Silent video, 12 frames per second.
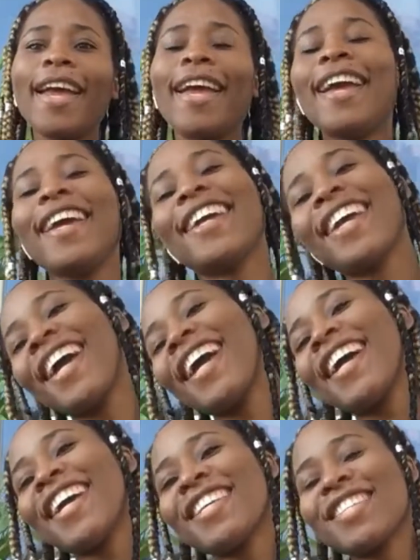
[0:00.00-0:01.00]
Hey
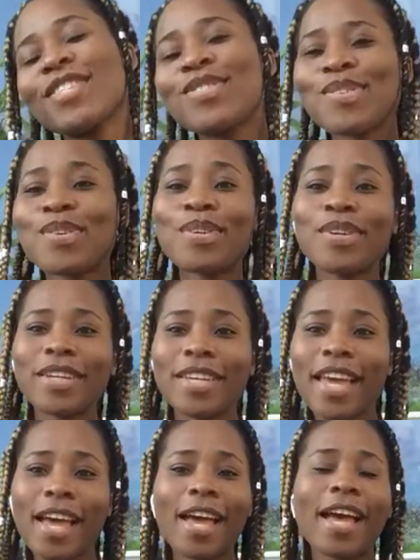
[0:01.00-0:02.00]
guys, so
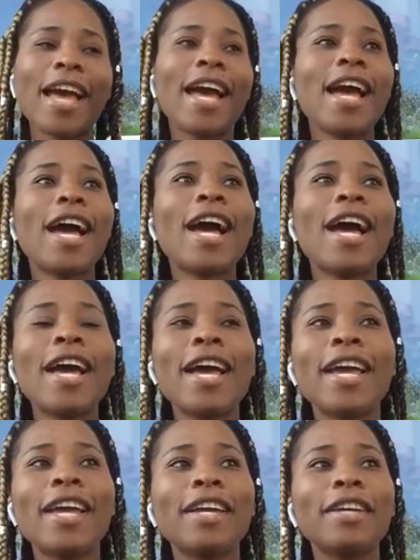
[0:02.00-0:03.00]
yeah,
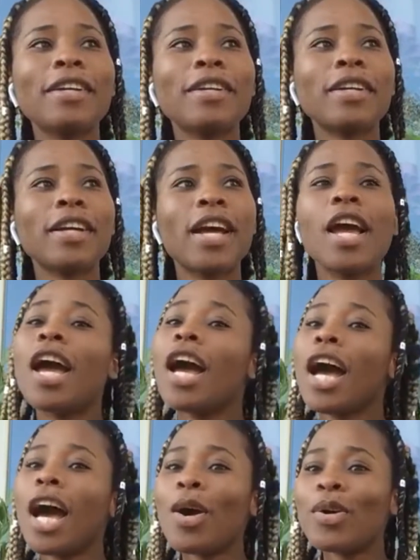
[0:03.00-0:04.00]
I
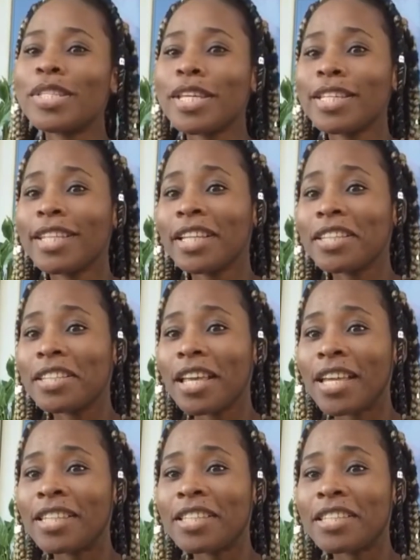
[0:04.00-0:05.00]
I was
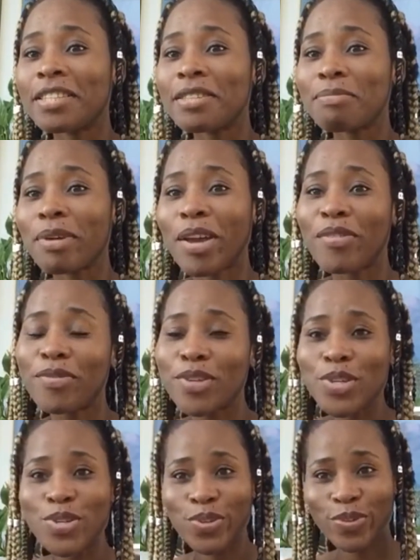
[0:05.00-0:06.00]
editing my
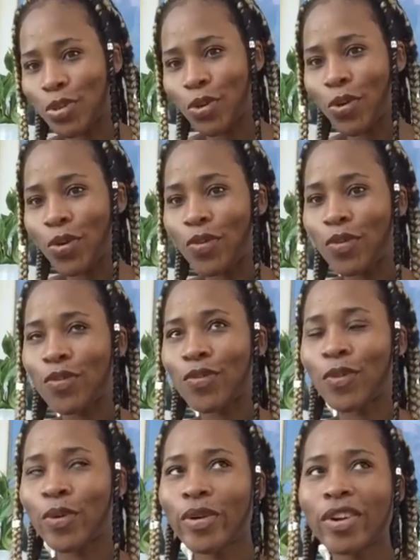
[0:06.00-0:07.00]
video
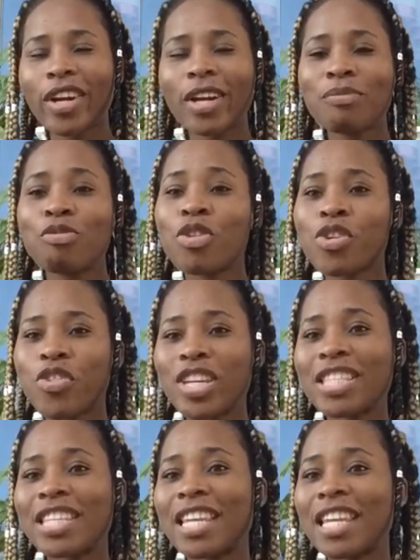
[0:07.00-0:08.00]
for
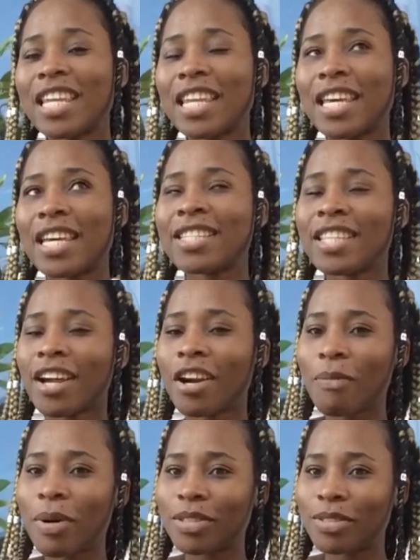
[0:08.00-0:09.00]
recreating
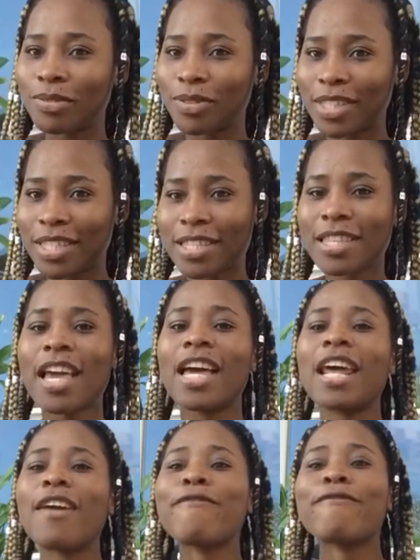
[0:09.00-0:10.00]
Instagram outfits,
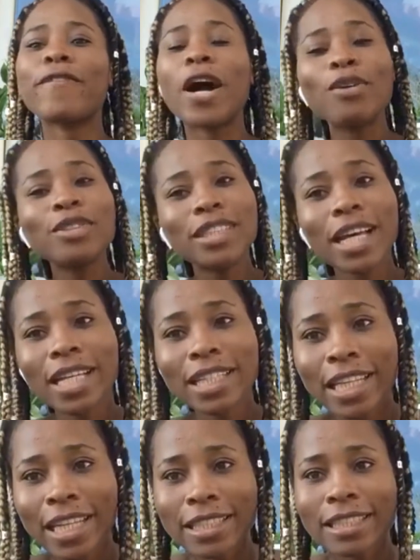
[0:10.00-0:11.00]
and I found
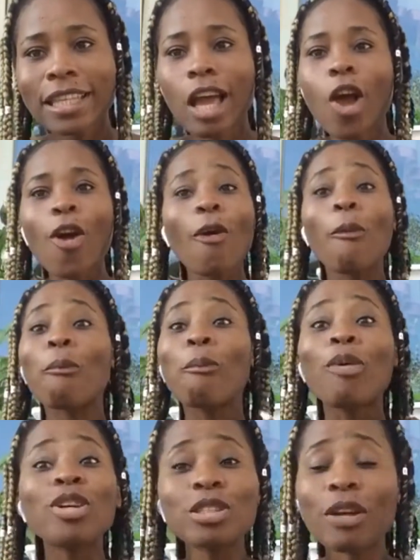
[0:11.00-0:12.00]
out that
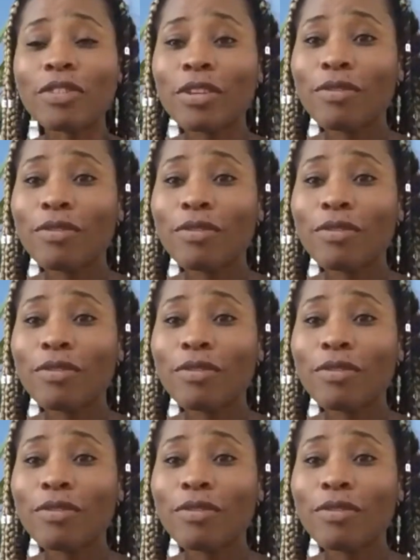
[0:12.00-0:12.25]
most of